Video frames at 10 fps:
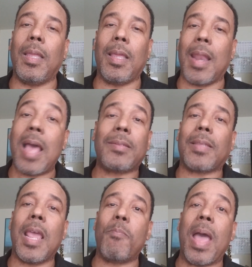and I'll
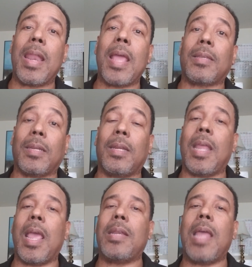stand by that to the
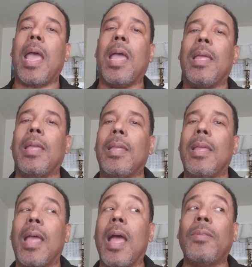day I die.
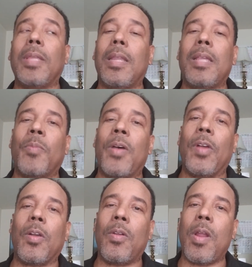I don't think there's a
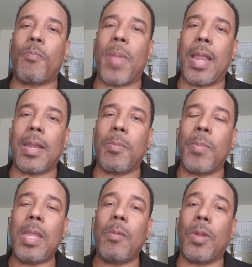motherfucker on earth better than
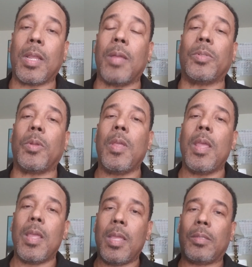me when it comes to
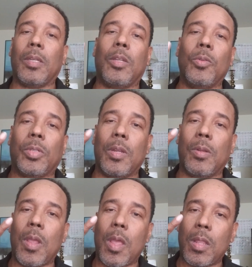
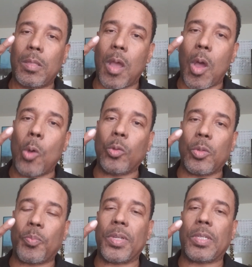seducing the
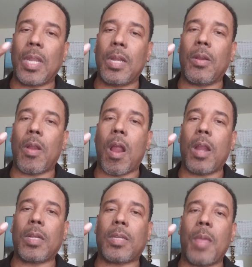wholesome pretender
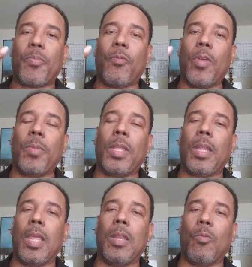archetype of
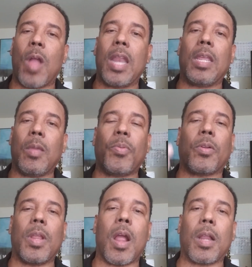women and erotic
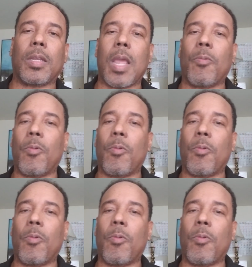hypocrite archetype of